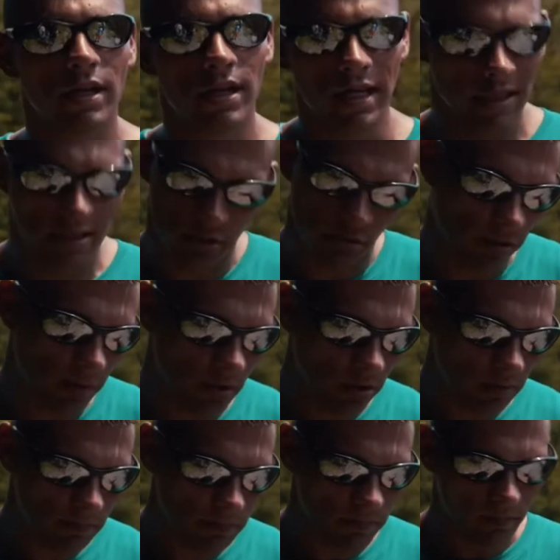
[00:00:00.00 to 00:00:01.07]
that it's a
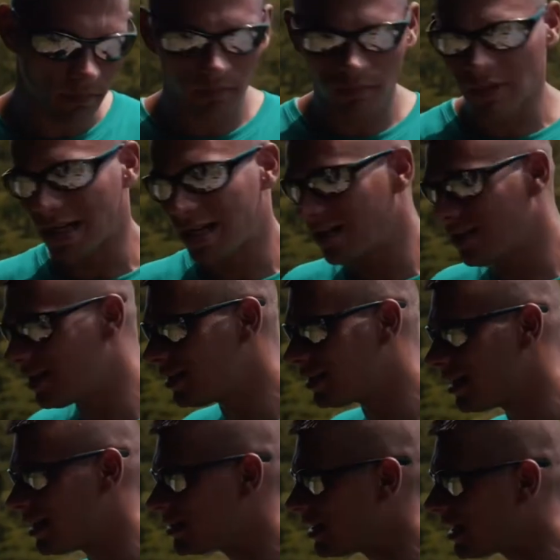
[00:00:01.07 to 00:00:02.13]
criminal. I think
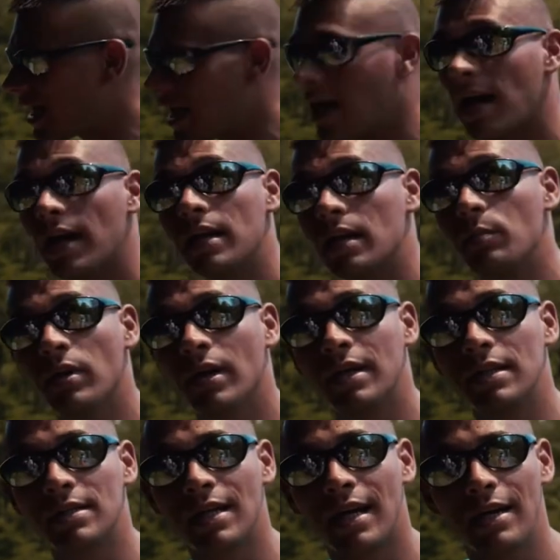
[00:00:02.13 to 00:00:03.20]
that it's the guy hiding in
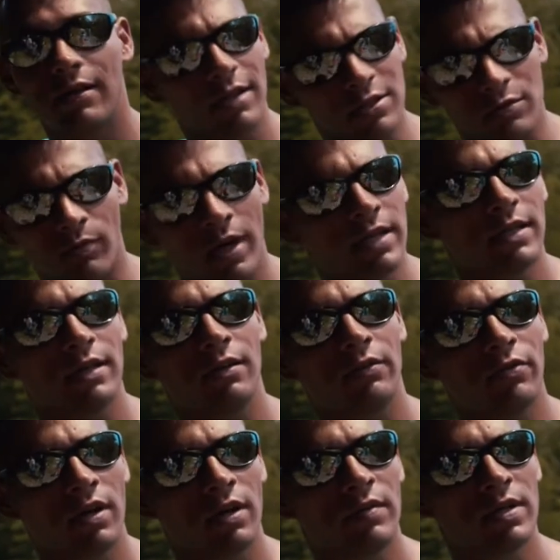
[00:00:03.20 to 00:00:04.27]
plain sight that's right there
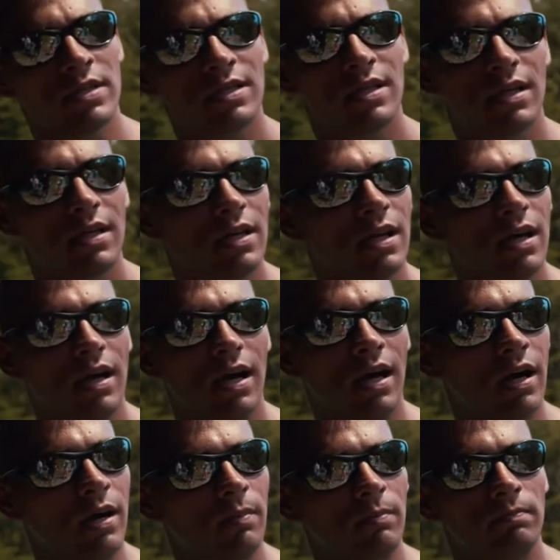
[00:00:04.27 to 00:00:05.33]
in front of us.
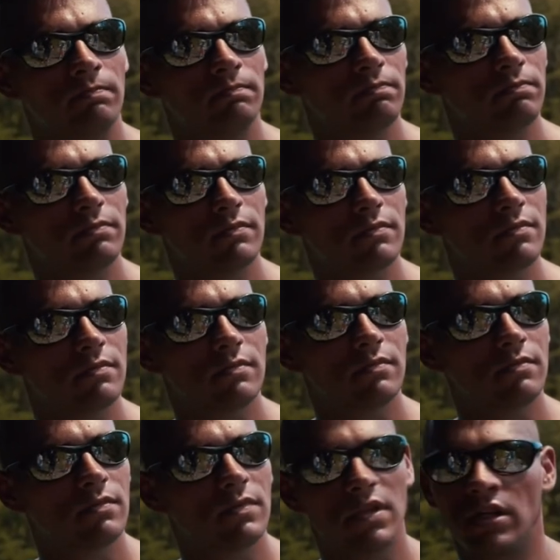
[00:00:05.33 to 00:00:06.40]
Um,
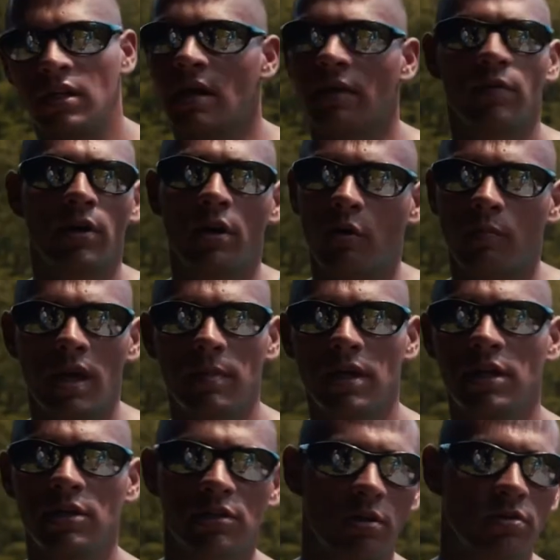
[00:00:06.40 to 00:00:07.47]
you never know.
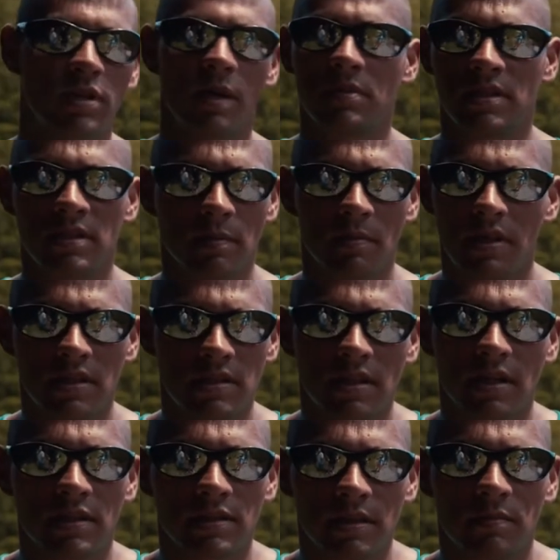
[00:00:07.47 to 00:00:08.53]
Maybe he shows up to some of these
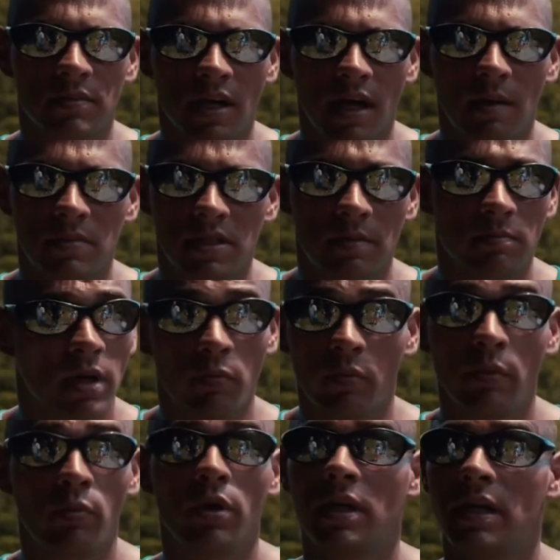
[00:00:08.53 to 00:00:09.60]
things sometimes and, and
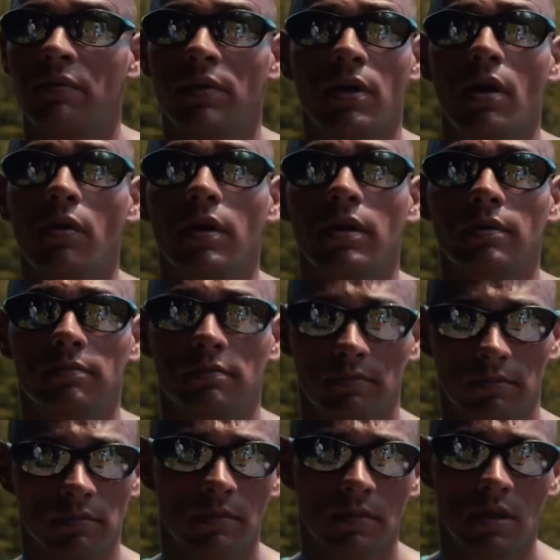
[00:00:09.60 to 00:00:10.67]
we wouldn't even know it.
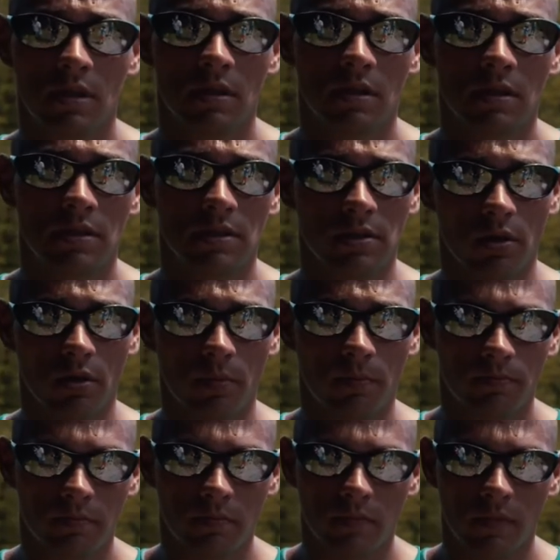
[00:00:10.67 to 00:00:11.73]
So
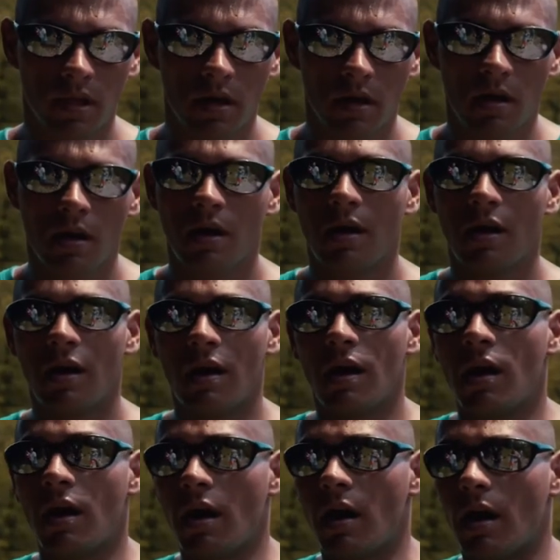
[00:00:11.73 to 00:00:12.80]

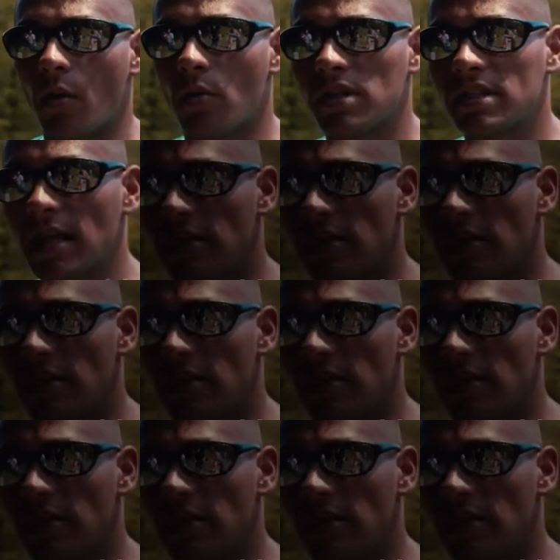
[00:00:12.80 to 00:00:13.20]
I want to